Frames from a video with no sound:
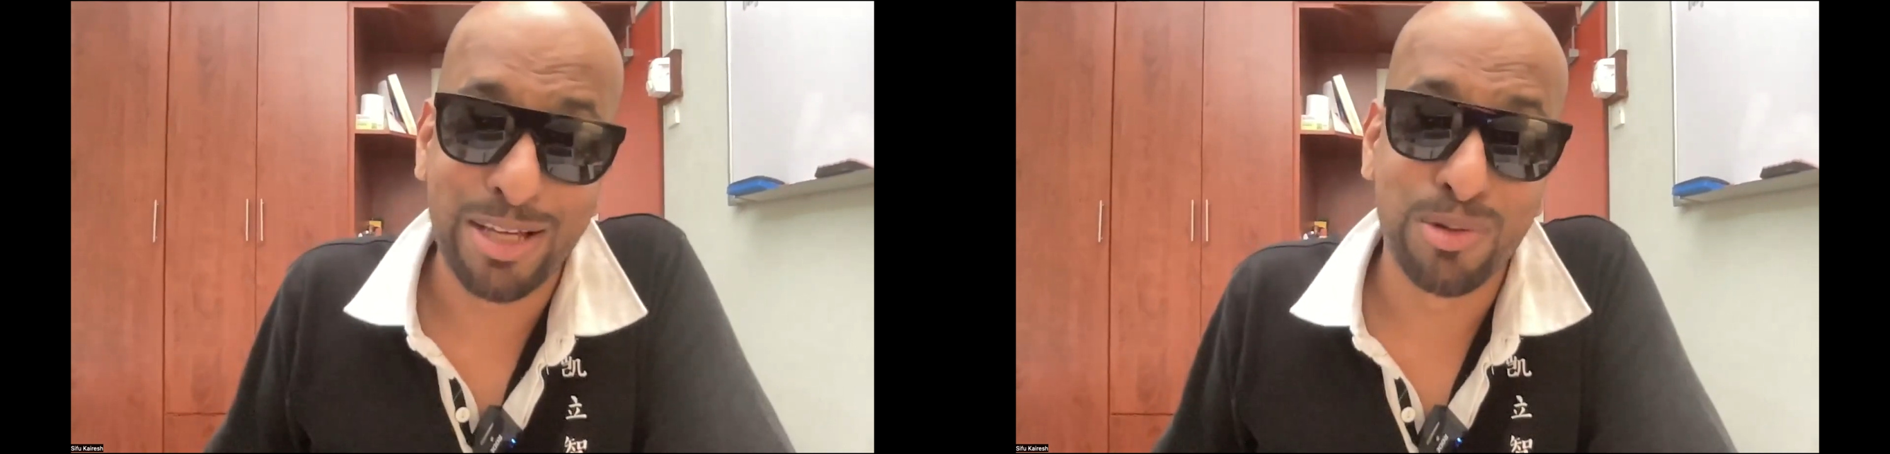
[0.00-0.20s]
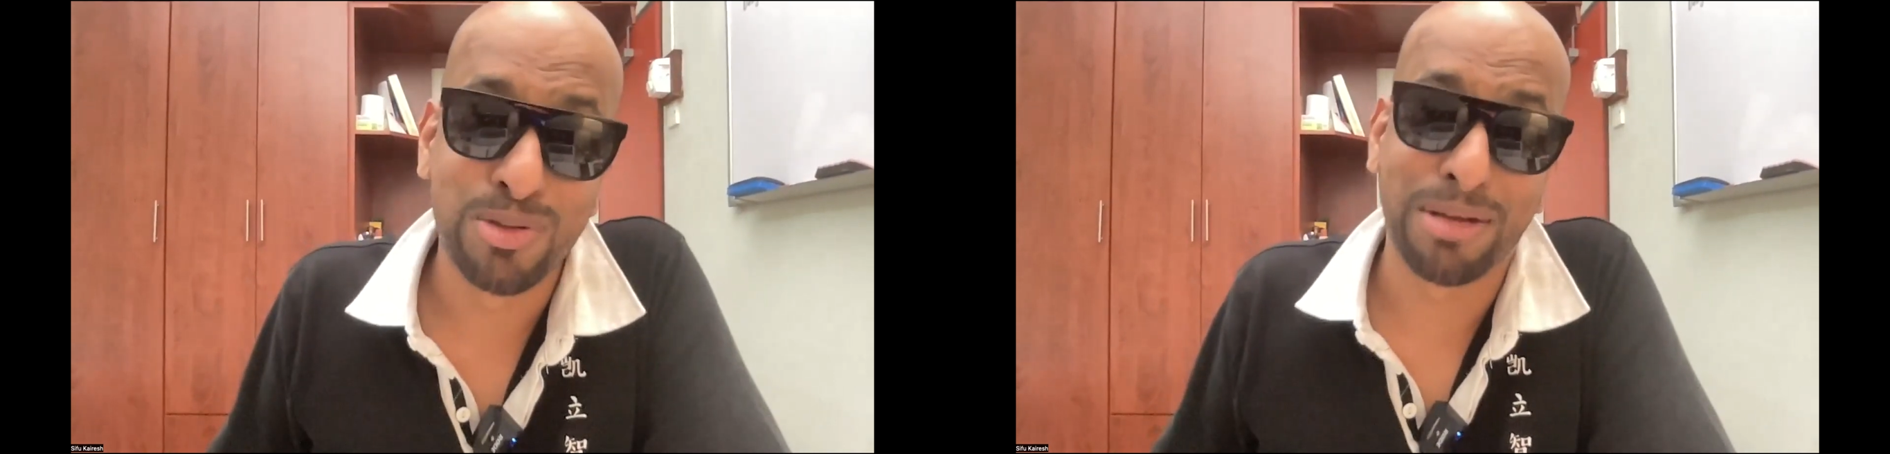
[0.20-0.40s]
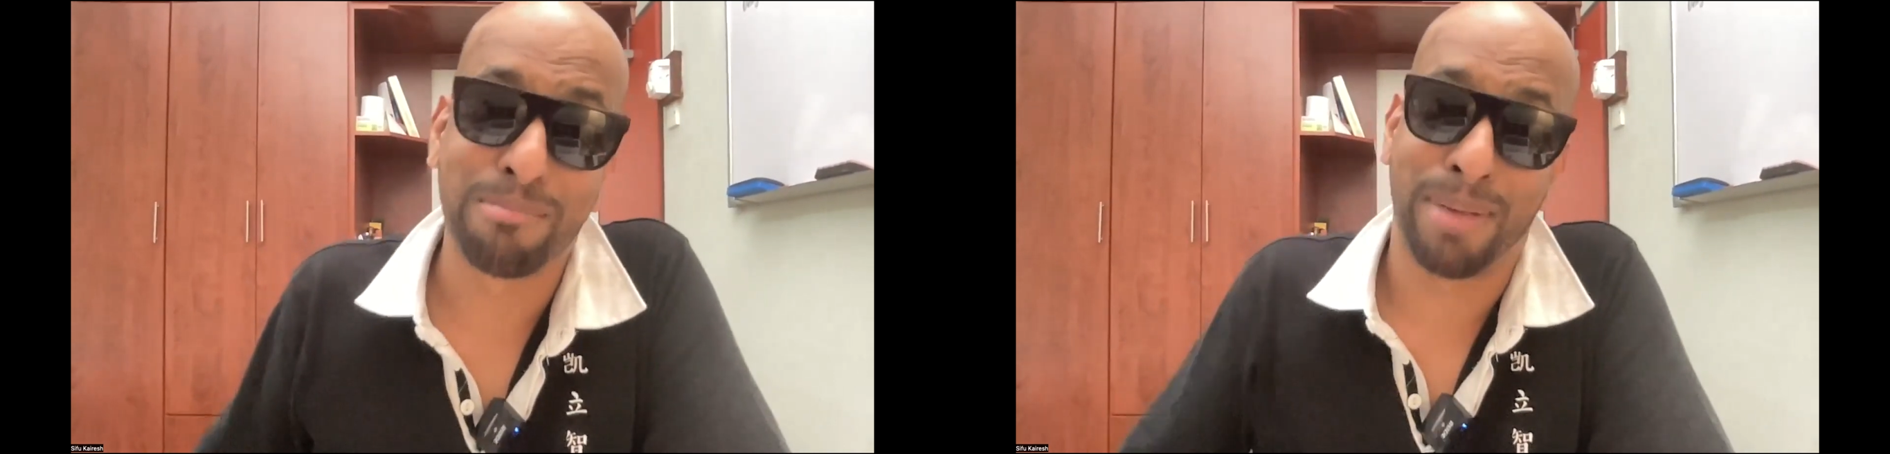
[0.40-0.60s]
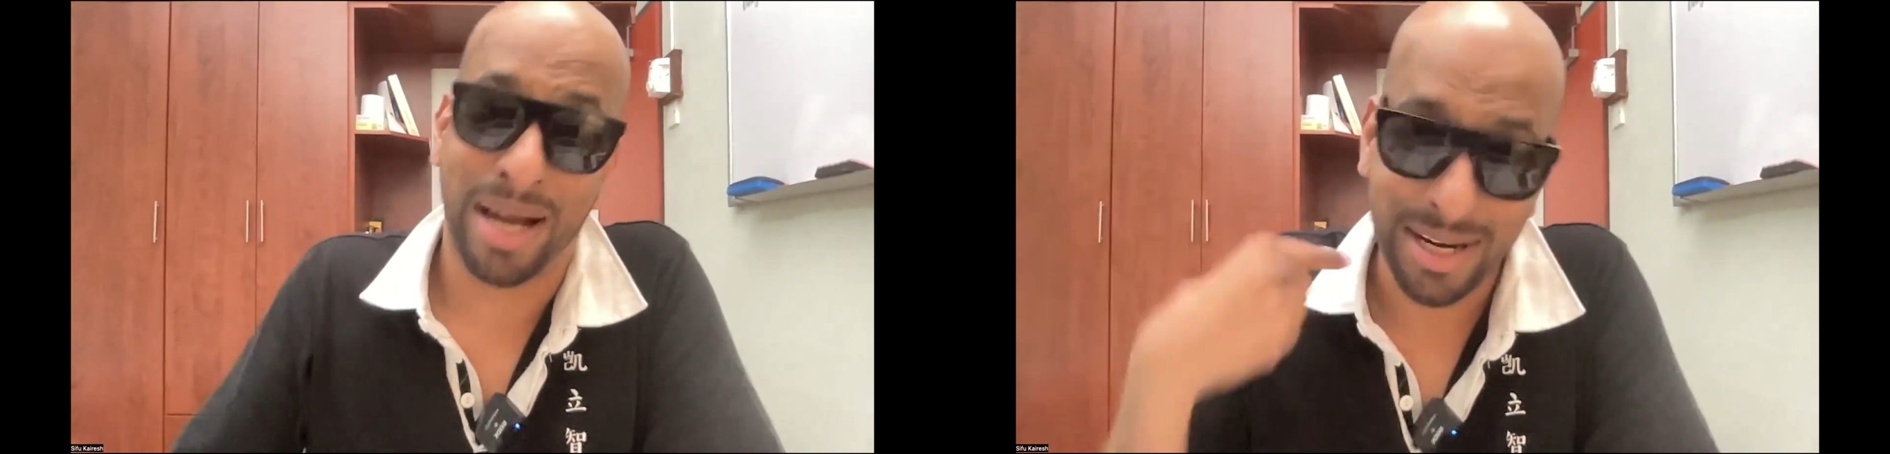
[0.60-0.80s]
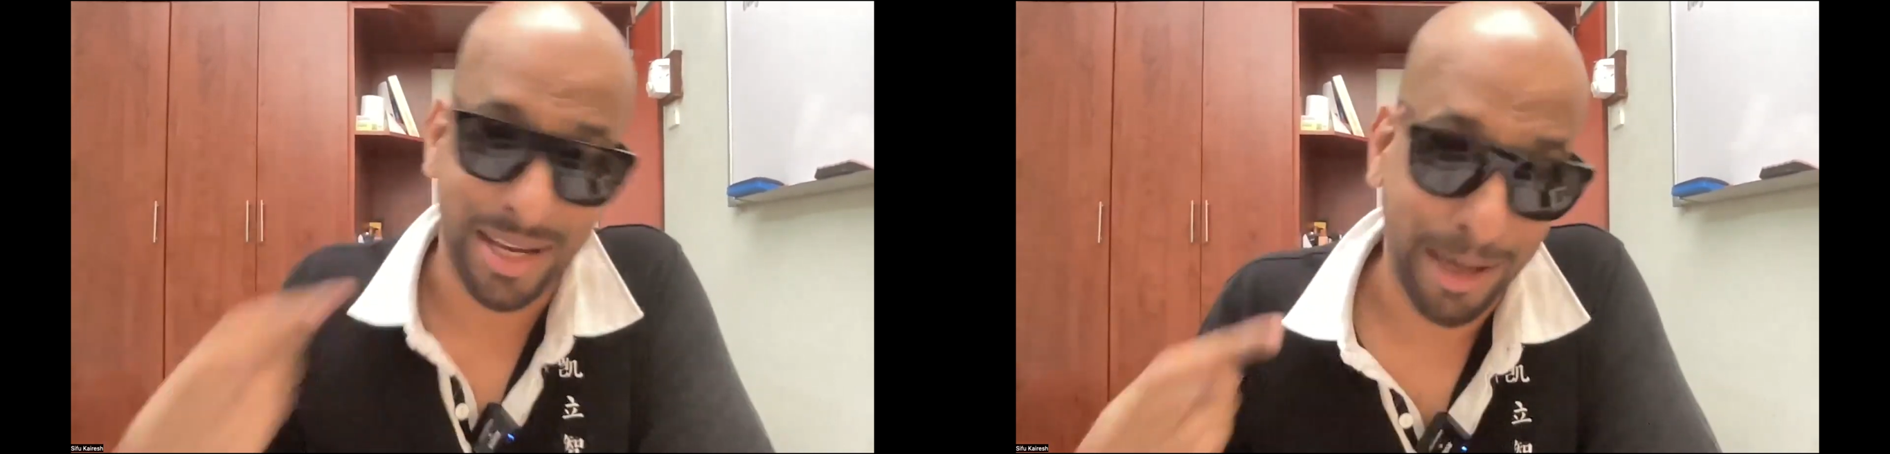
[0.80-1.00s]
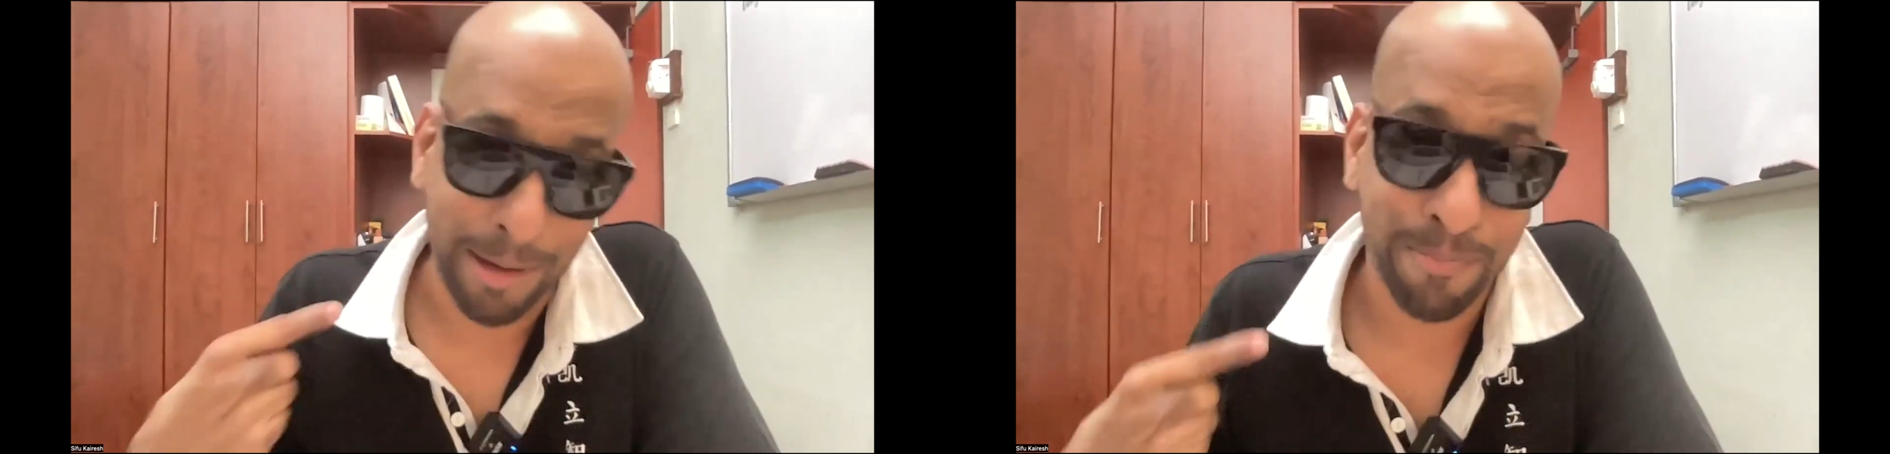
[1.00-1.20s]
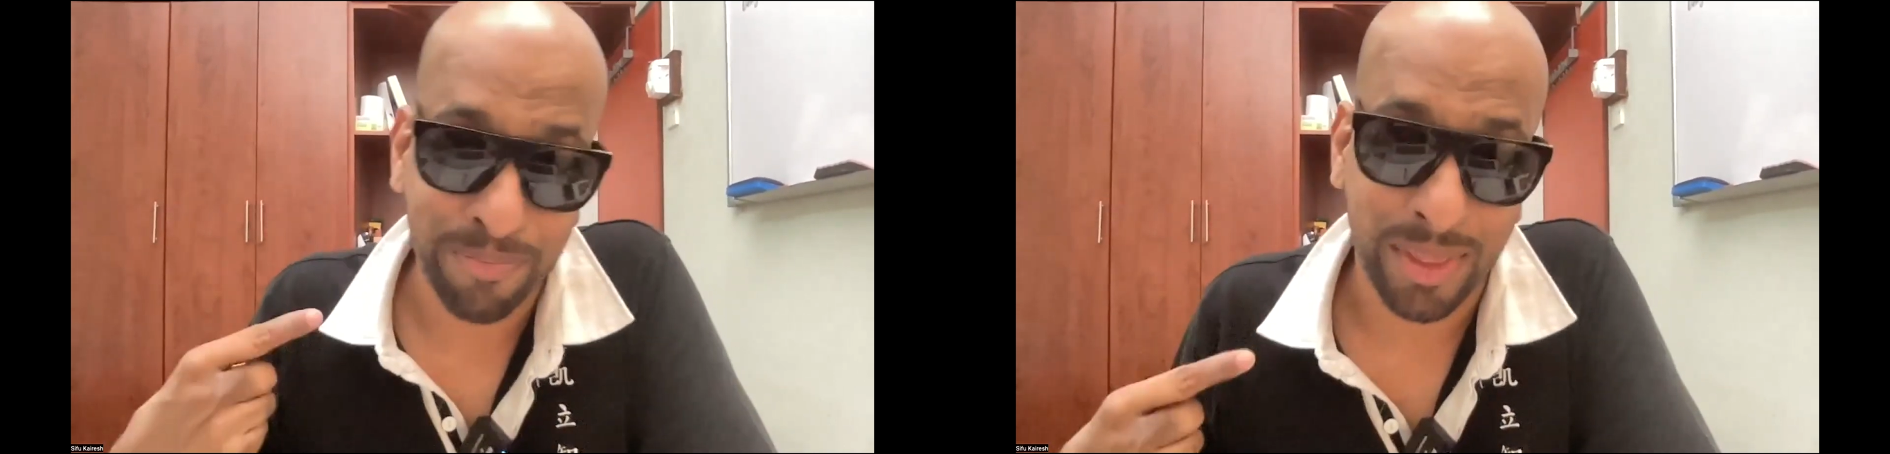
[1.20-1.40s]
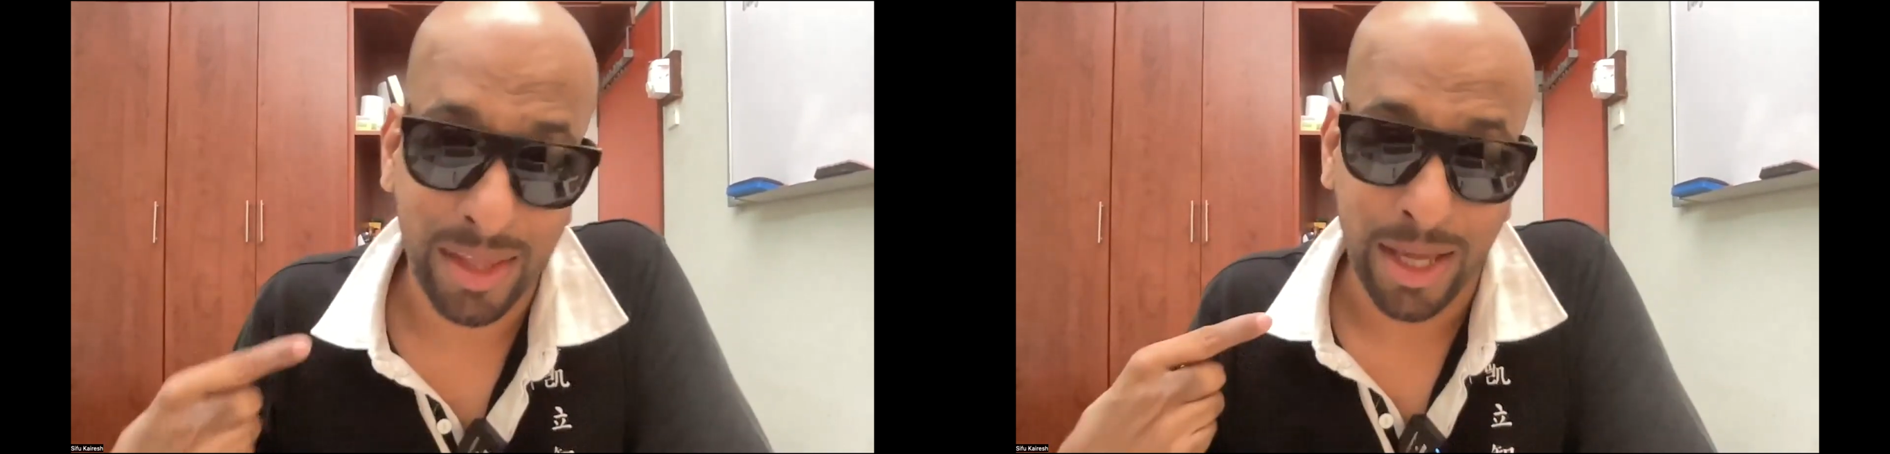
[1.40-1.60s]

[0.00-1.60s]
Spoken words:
using my name